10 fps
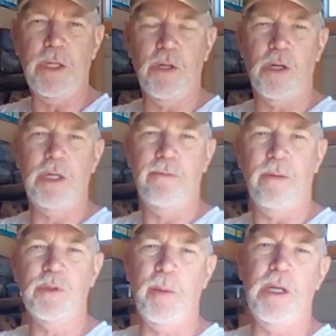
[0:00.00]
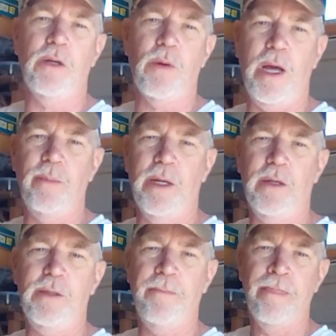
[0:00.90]
dirty from spinning a rod
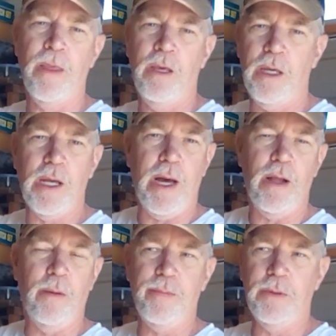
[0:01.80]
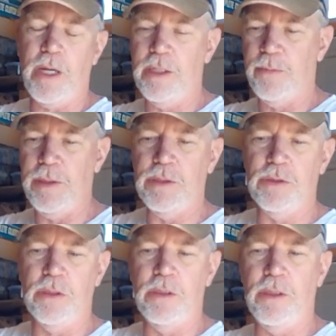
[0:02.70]
bearing, it got all kinds of
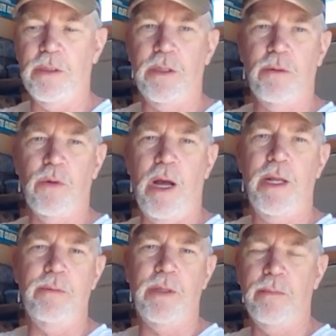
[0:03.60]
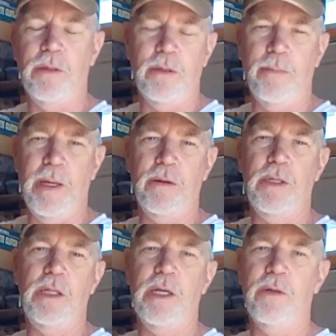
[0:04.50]
pieces of the rod or the bearing
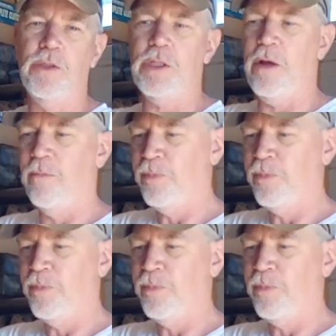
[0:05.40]
in there and stuff.